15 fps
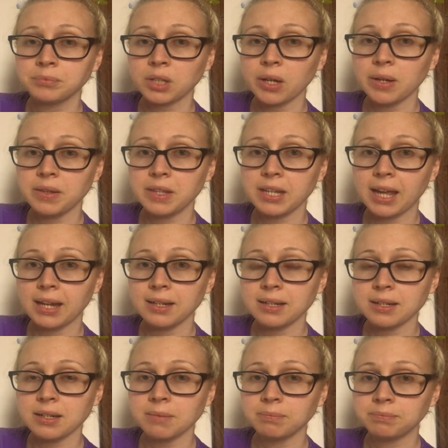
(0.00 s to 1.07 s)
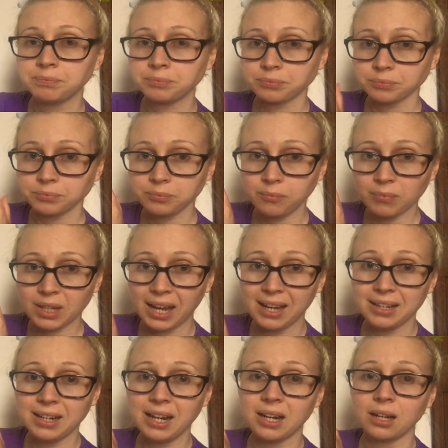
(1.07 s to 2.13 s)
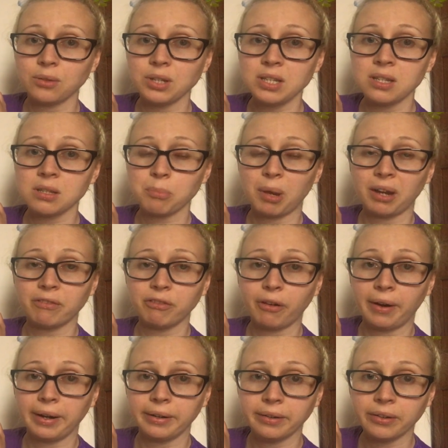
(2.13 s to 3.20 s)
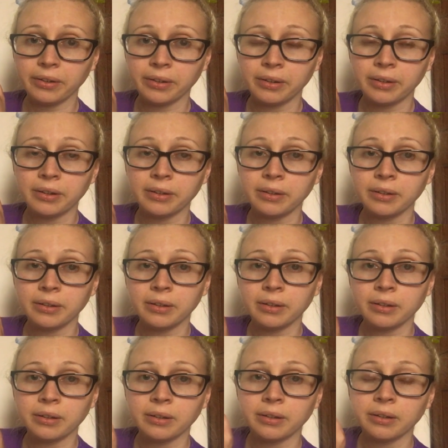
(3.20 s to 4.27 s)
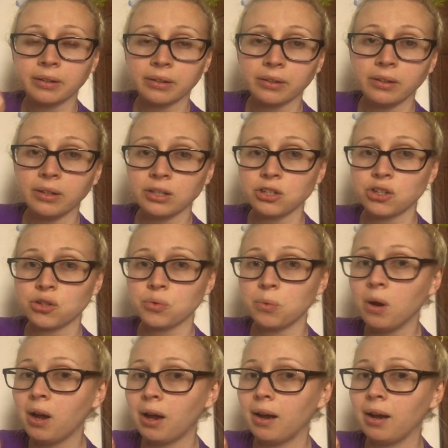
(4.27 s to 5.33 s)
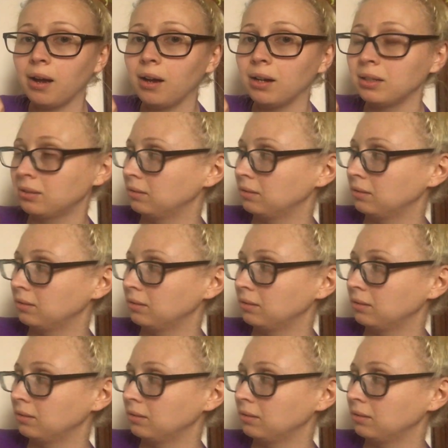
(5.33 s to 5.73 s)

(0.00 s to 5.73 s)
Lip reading: at the end. And now this is my friend, the SCHWA.